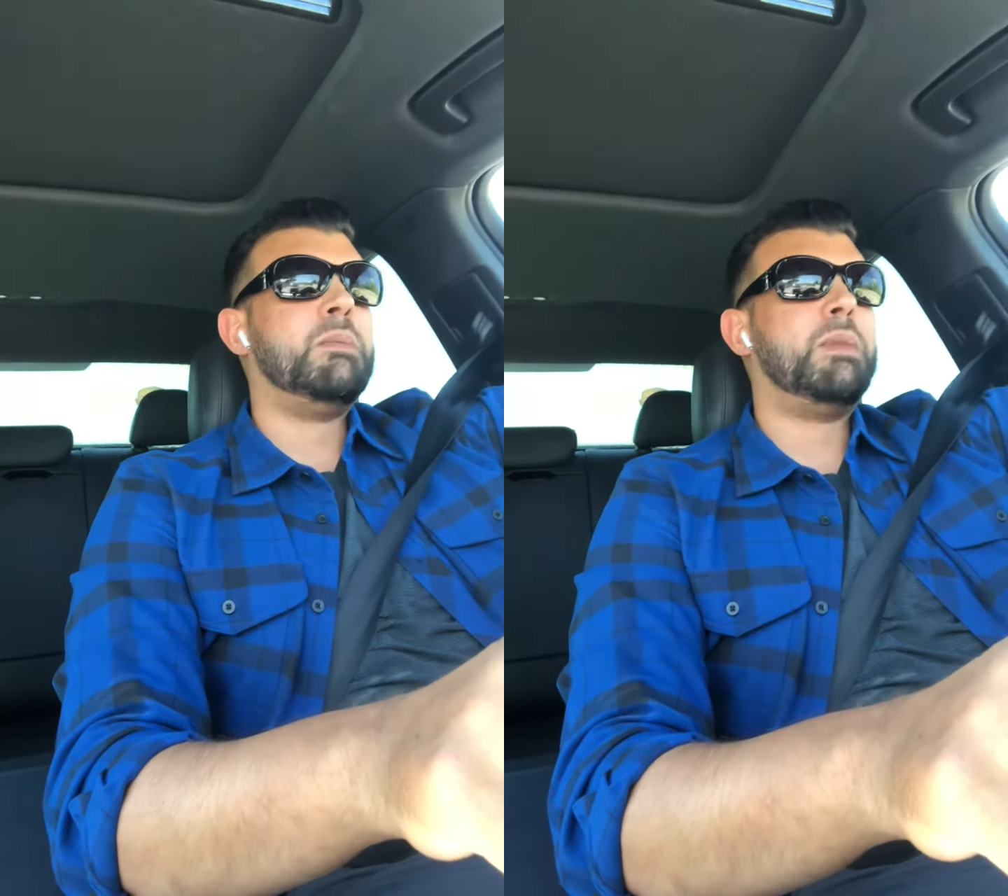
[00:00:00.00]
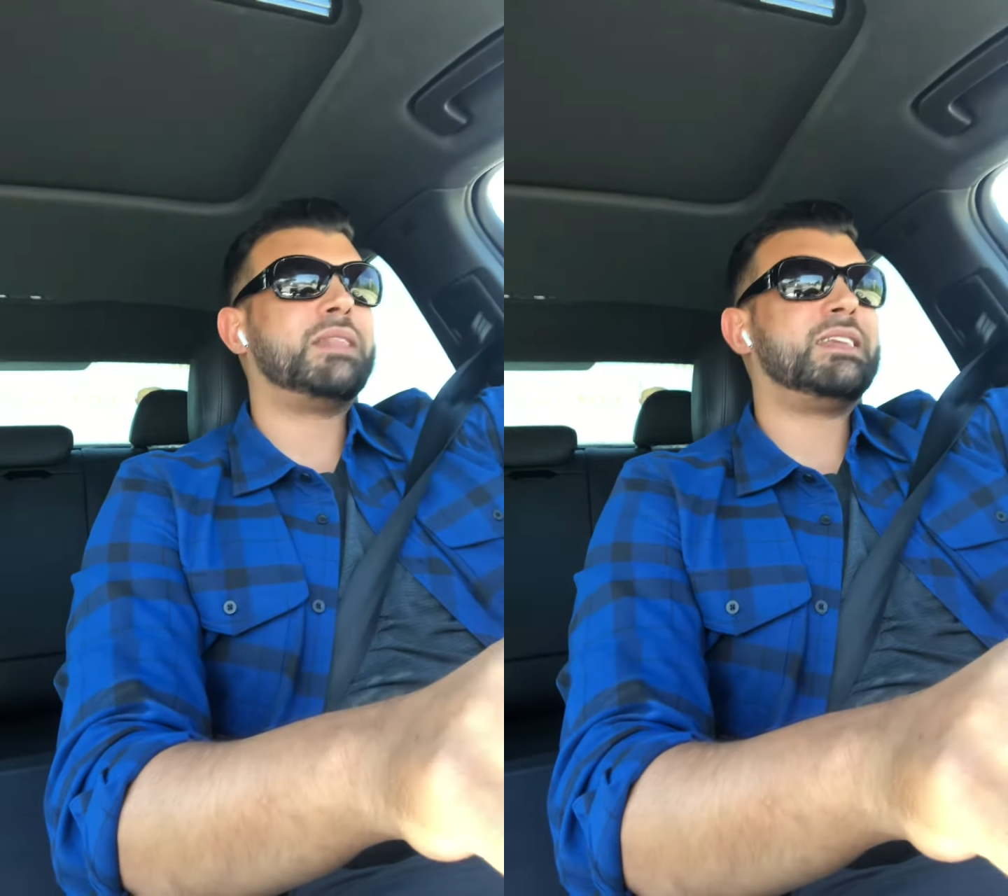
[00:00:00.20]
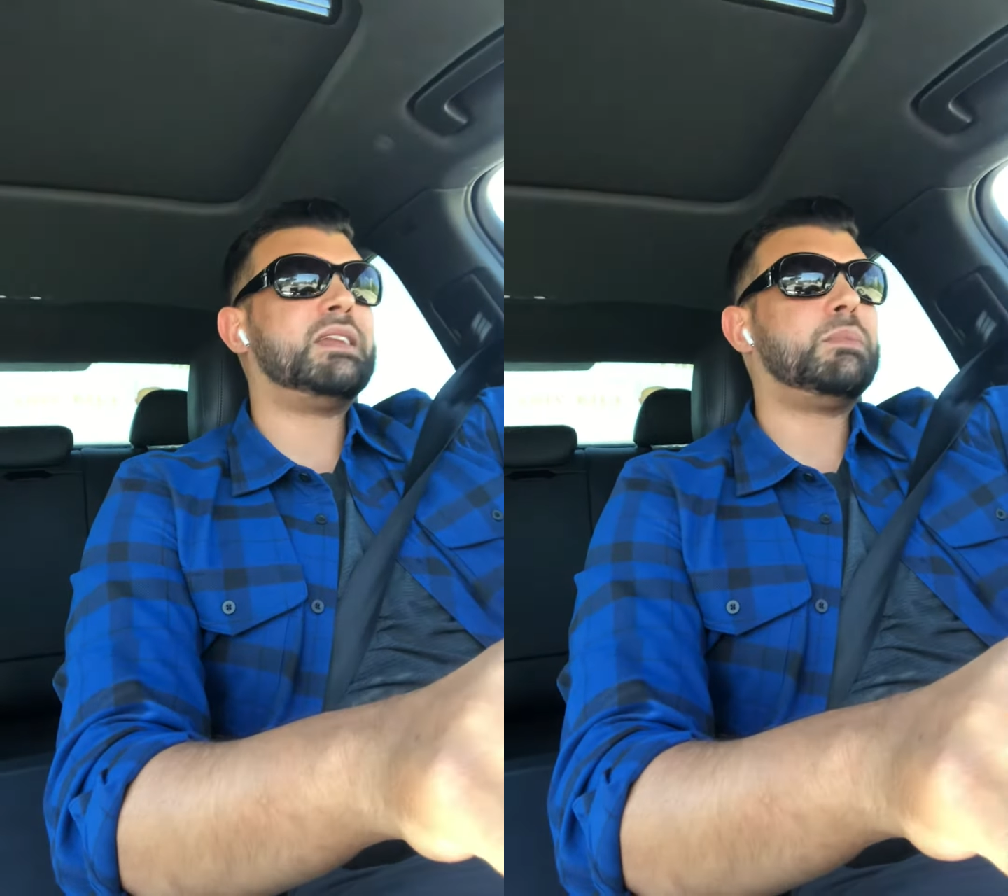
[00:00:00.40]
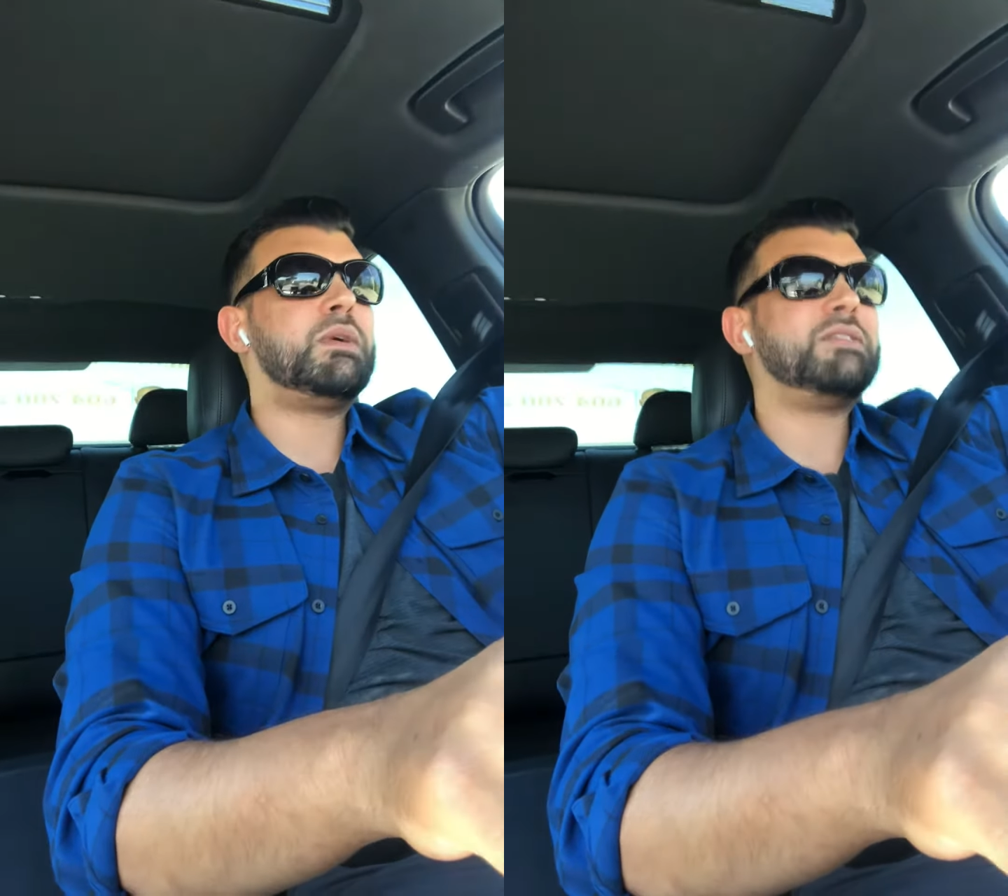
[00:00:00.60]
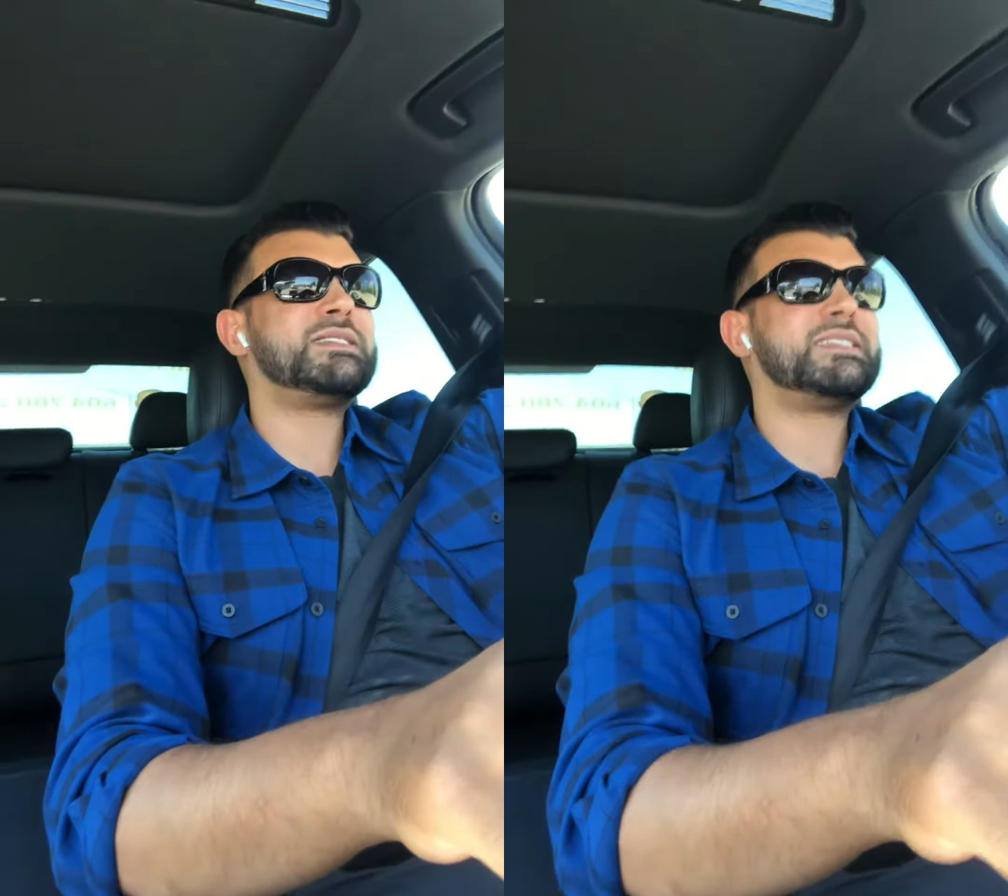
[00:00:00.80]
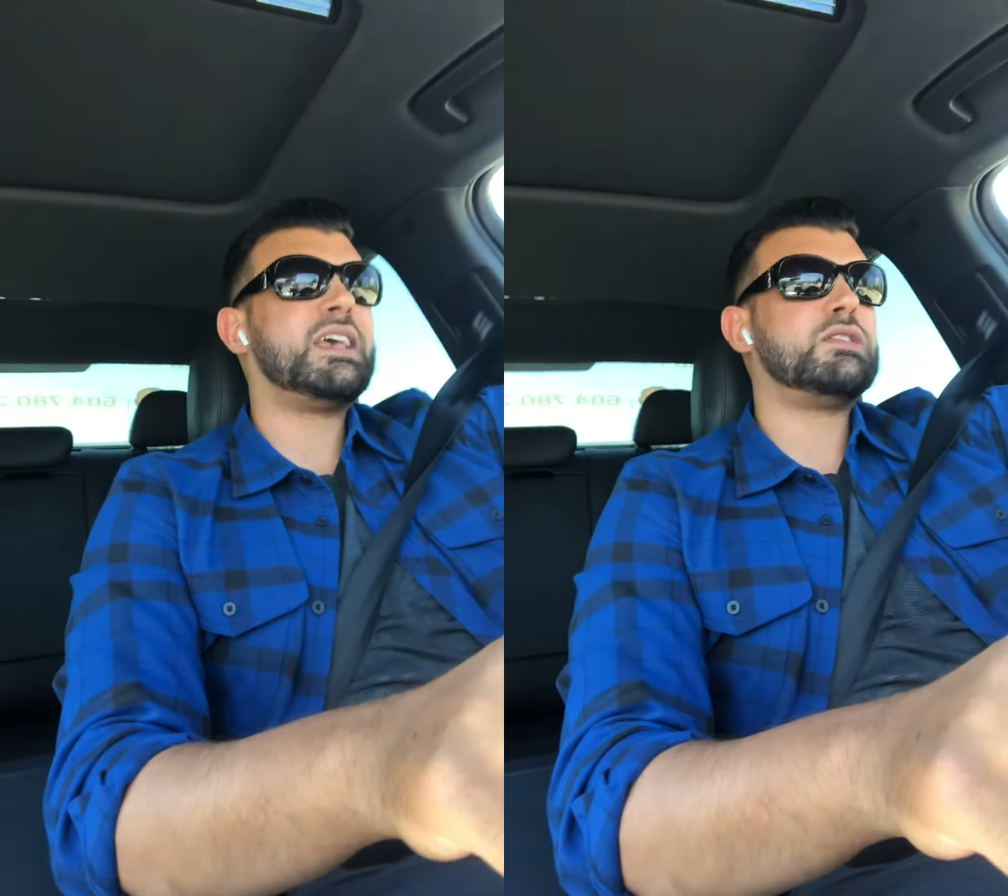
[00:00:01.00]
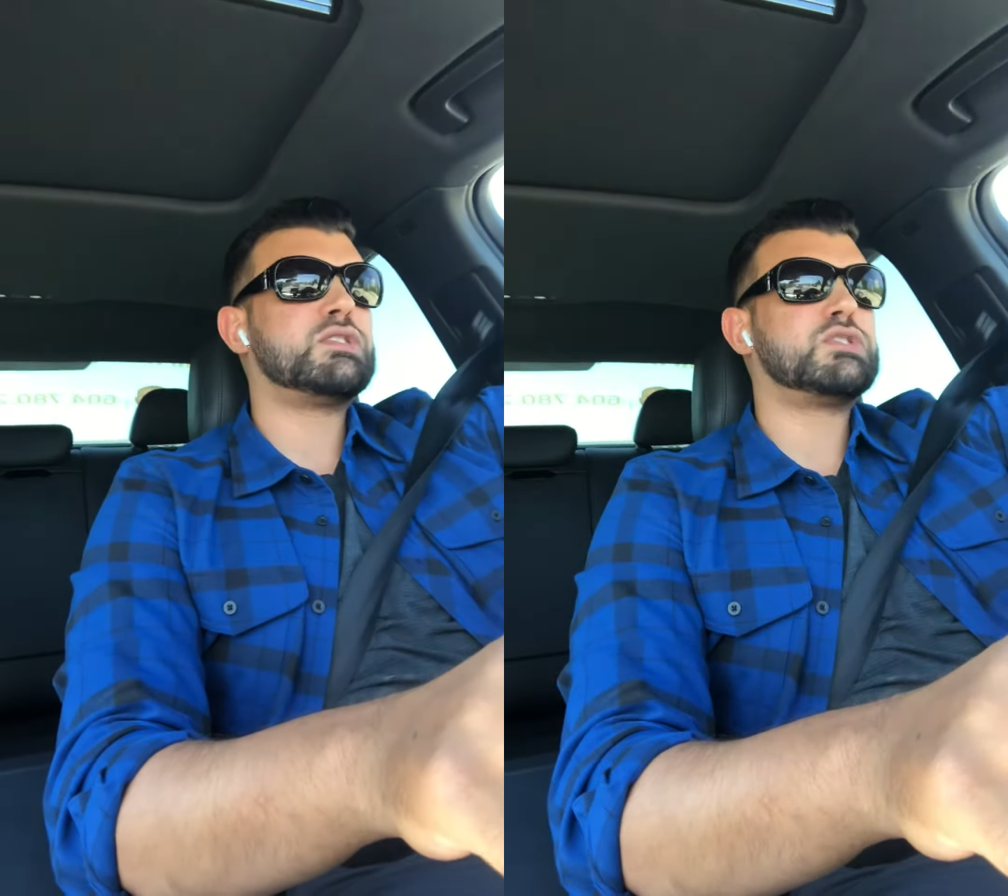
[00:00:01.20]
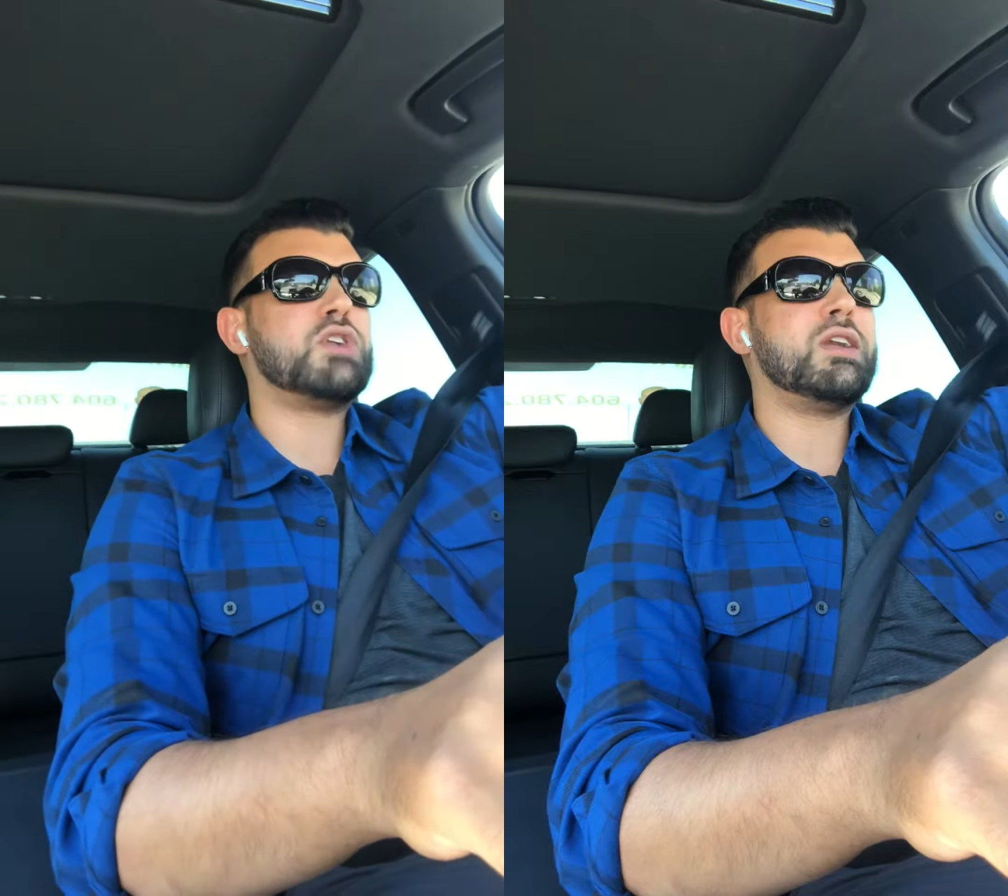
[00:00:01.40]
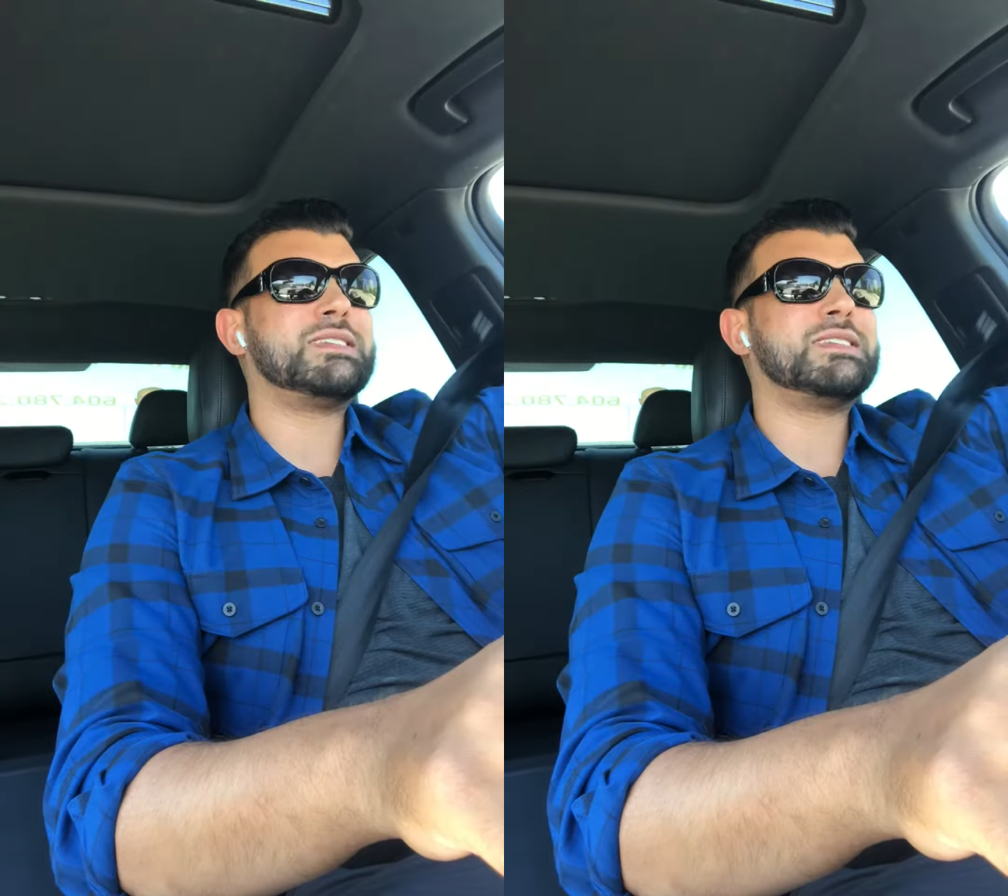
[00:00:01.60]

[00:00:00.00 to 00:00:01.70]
but the number of sales are starting